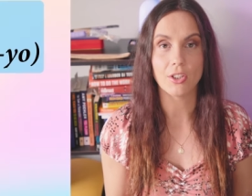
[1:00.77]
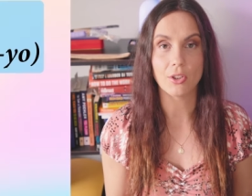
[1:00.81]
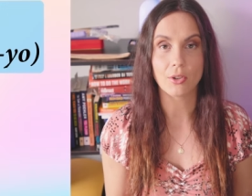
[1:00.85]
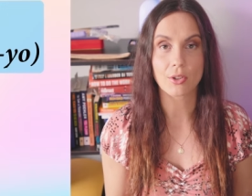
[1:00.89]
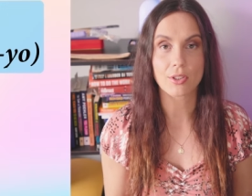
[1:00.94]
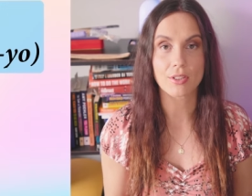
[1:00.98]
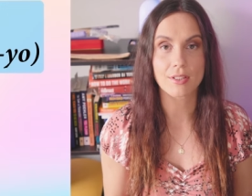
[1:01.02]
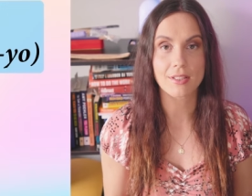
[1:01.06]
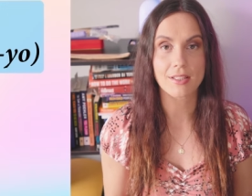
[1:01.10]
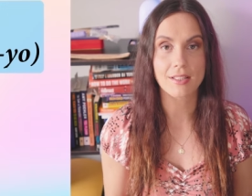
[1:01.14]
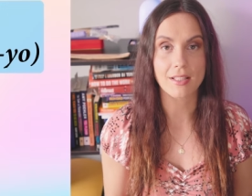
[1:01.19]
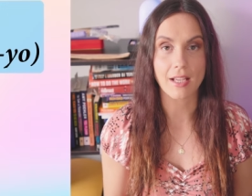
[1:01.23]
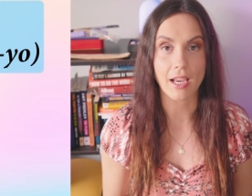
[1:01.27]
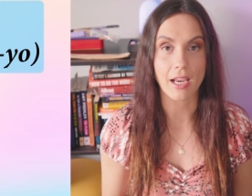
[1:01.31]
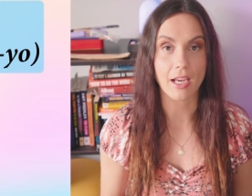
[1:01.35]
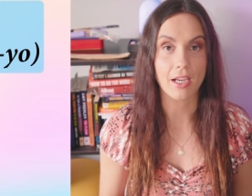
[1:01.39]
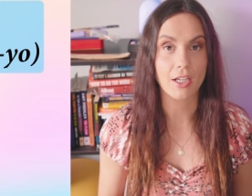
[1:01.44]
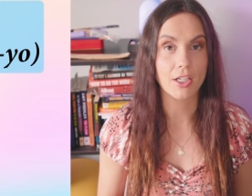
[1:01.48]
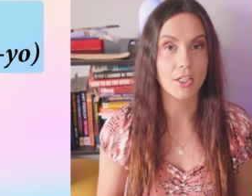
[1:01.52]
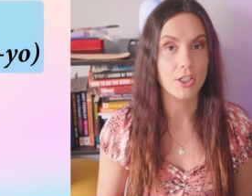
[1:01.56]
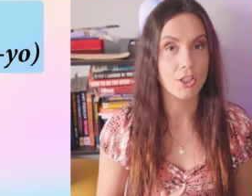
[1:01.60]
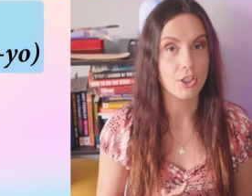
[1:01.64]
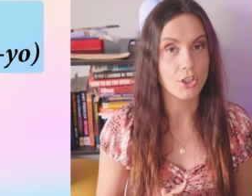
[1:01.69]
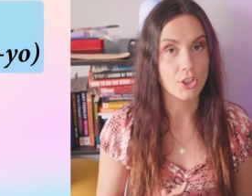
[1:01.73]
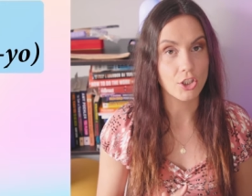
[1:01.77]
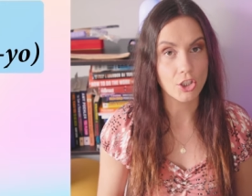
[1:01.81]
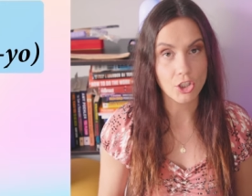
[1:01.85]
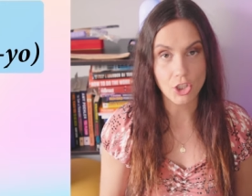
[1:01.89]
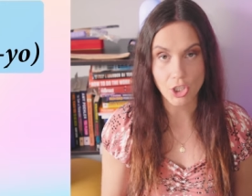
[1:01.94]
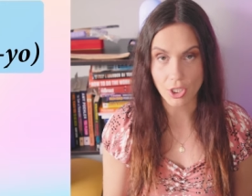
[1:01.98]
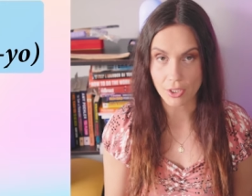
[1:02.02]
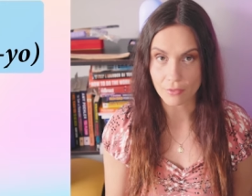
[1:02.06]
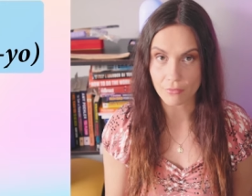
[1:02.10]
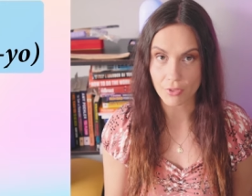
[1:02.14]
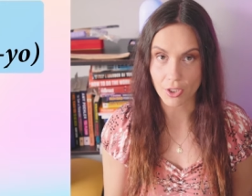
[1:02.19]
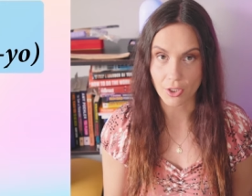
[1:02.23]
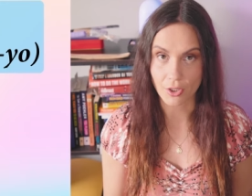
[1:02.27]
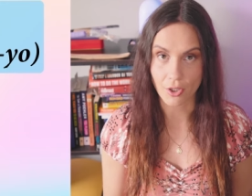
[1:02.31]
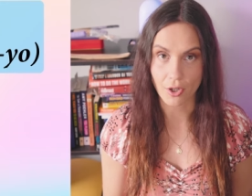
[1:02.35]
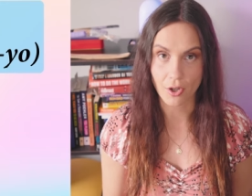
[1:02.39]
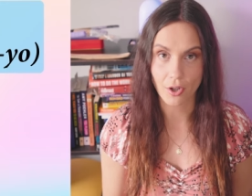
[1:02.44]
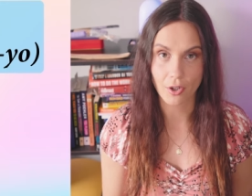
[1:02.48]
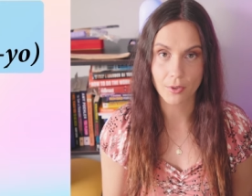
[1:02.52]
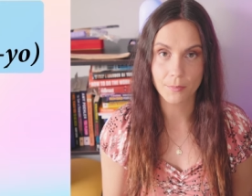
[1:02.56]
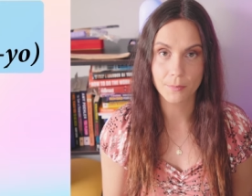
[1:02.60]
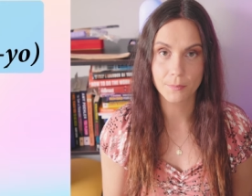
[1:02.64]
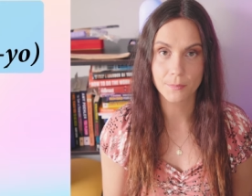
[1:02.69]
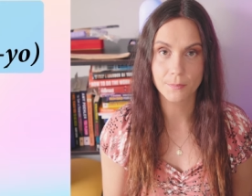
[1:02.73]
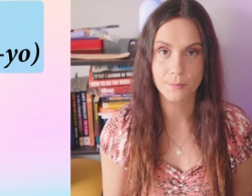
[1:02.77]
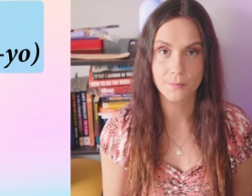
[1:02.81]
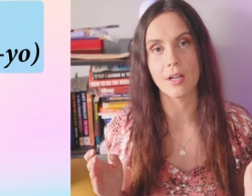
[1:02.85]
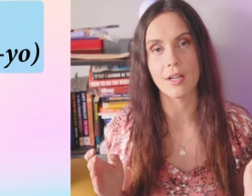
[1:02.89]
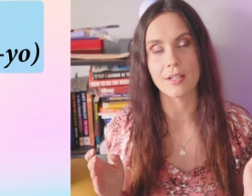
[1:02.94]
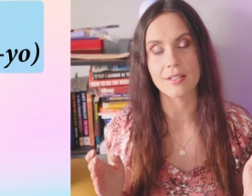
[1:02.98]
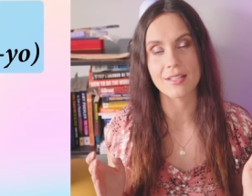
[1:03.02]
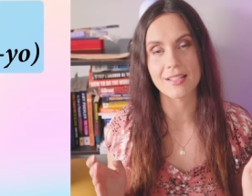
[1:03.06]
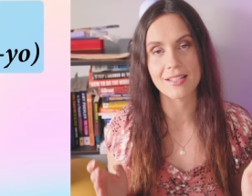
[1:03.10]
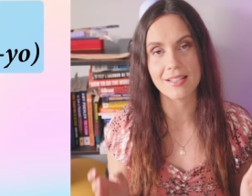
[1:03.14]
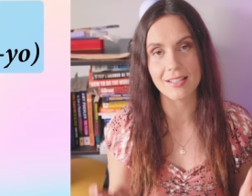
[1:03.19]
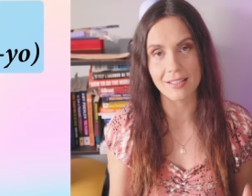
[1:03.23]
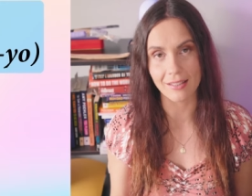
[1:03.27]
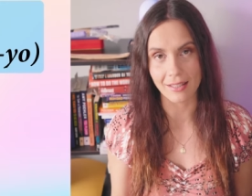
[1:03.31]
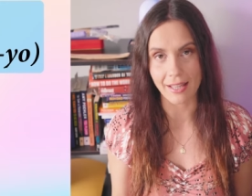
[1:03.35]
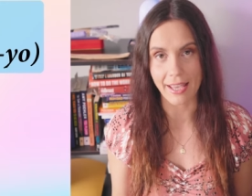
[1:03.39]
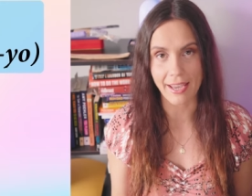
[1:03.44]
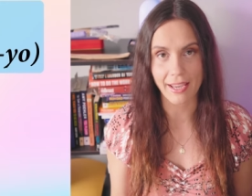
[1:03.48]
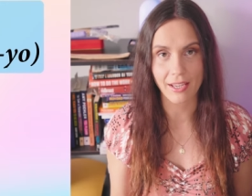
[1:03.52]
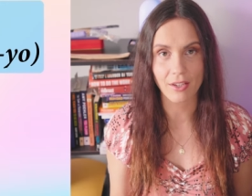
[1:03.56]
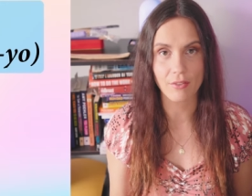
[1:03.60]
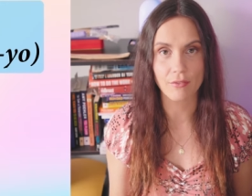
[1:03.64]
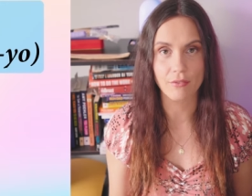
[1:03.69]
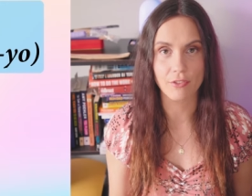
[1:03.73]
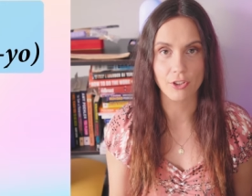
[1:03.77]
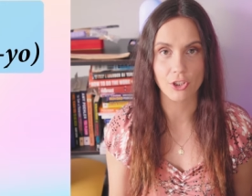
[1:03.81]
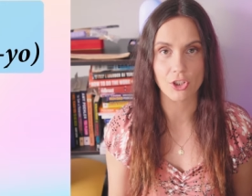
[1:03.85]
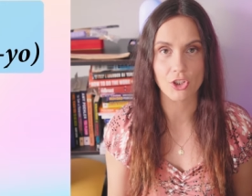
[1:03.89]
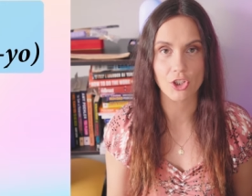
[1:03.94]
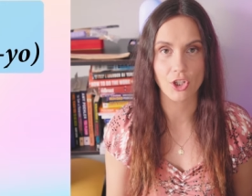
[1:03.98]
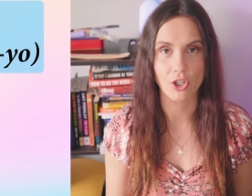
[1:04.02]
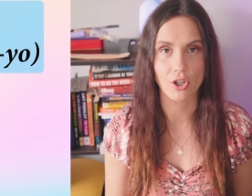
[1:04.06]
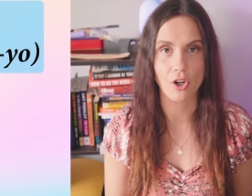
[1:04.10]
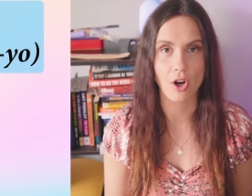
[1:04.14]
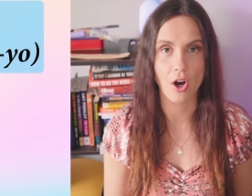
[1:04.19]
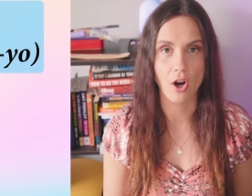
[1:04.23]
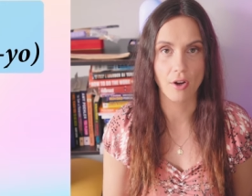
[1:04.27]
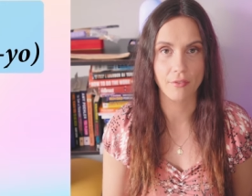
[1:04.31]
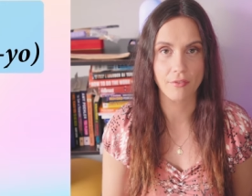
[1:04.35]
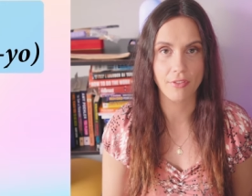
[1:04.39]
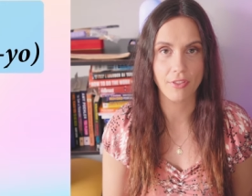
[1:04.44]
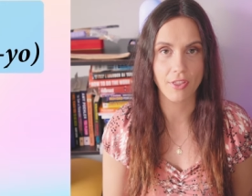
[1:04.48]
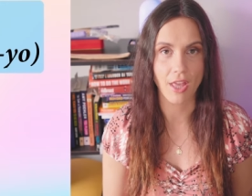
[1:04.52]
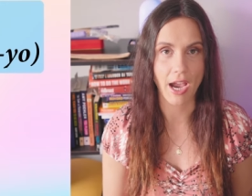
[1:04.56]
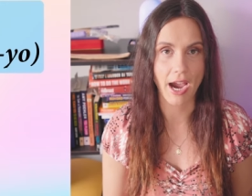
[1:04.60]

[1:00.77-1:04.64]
You could say živjo. A slang version of